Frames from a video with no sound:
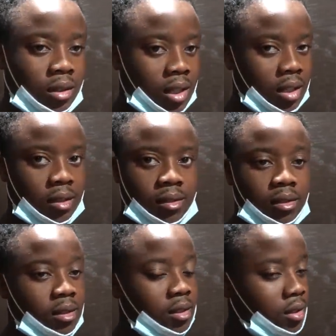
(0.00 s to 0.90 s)
Like,
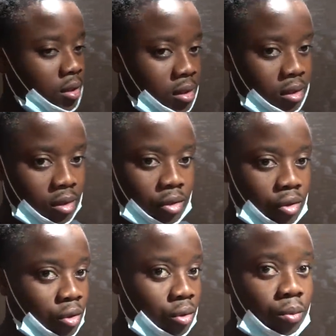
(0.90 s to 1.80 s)

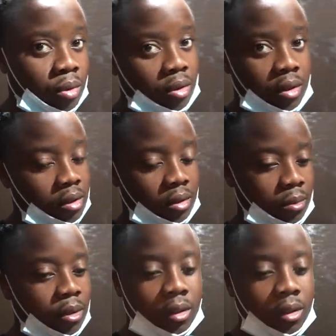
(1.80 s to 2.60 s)
super crazy, bro.